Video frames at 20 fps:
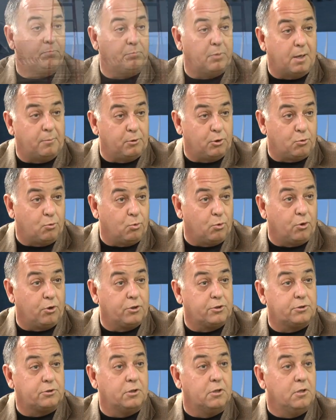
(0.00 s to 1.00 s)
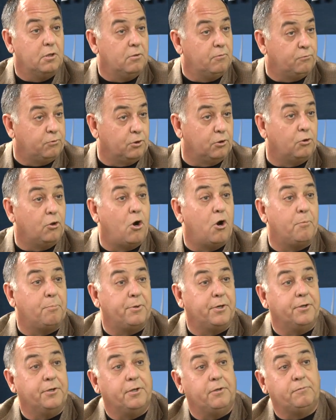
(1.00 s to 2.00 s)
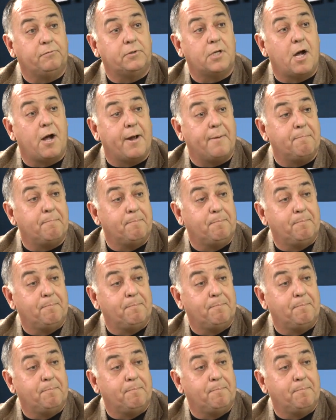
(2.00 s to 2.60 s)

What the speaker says: public works for the long period of time.